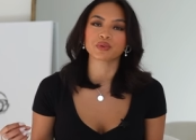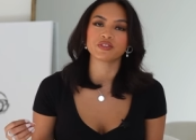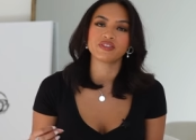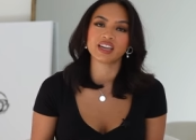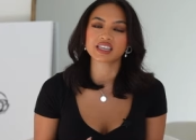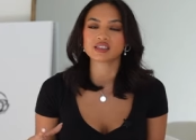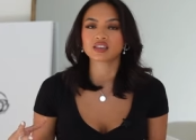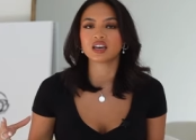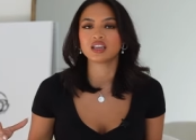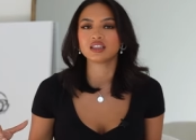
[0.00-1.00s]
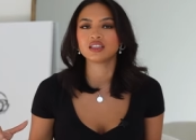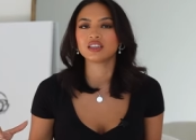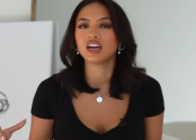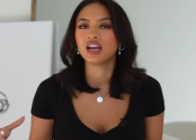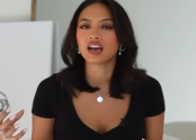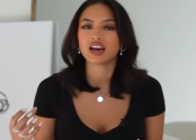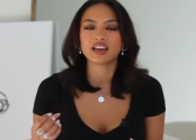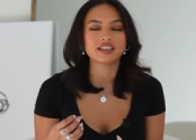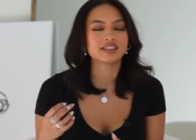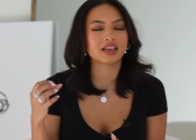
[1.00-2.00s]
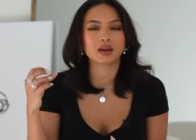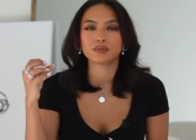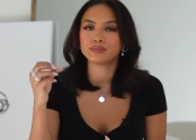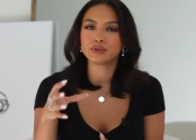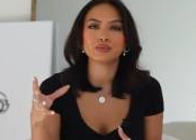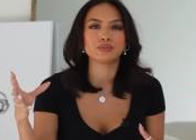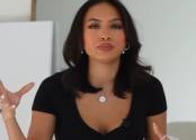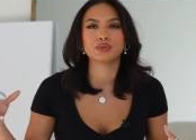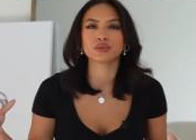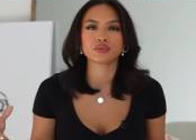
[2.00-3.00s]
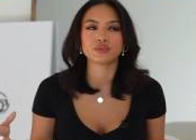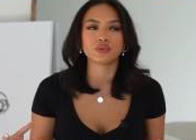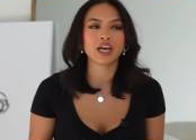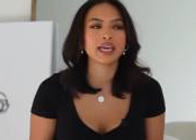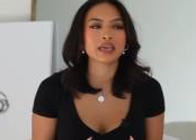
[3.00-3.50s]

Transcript: It reflects the color and it's like, boom, beautiful.